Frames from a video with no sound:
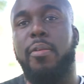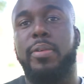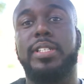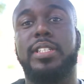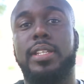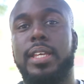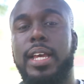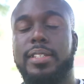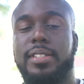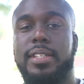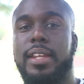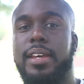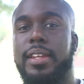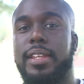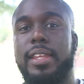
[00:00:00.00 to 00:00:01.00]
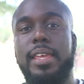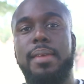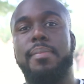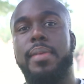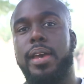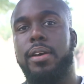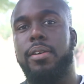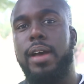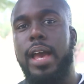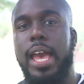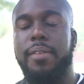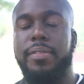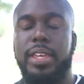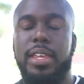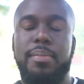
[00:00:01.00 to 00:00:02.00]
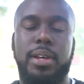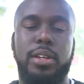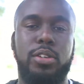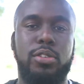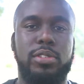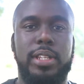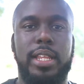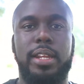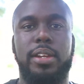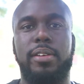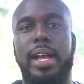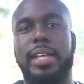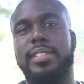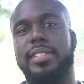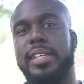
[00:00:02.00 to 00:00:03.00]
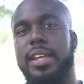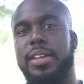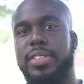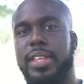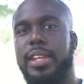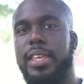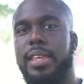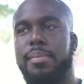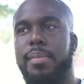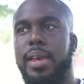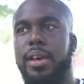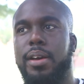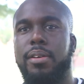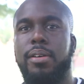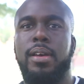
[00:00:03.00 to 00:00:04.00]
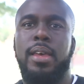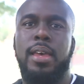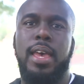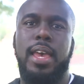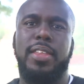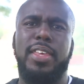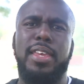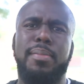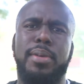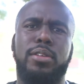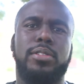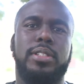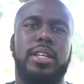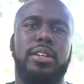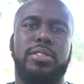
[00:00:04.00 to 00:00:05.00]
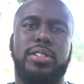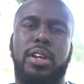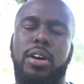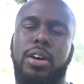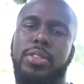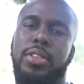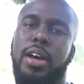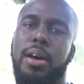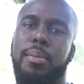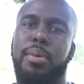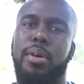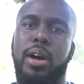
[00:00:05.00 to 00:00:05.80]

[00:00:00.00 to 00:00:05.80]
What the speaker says: Recently, I sent out an email. I have an email newsletter. I sent out that email, and the email newsletter is called The Humble